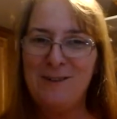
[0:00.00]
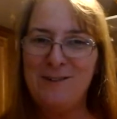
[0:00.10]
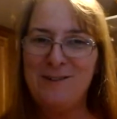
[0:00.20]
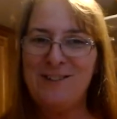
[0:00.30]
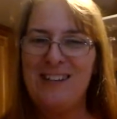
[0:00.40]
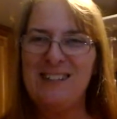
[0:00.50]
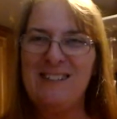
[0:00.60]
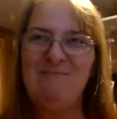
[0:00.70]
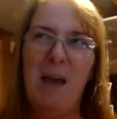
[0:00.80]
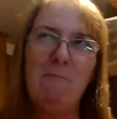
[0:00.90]
usually
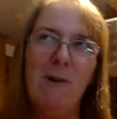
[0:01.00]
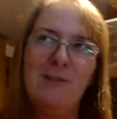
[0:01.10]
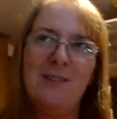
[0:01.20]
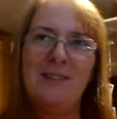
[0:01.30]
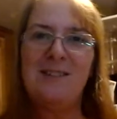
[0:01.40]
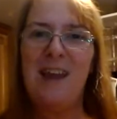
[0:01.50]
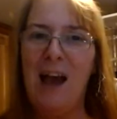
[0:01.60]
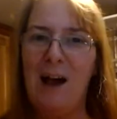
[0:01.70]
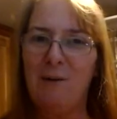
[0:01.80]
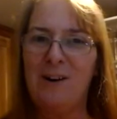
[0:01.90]
at most it's an
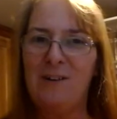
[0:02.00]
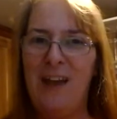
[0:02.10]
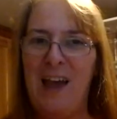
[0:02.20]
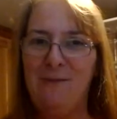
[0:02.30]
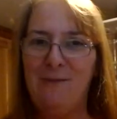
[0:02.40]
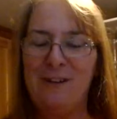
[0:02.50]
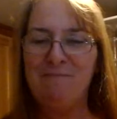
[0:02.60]
hour if I have one.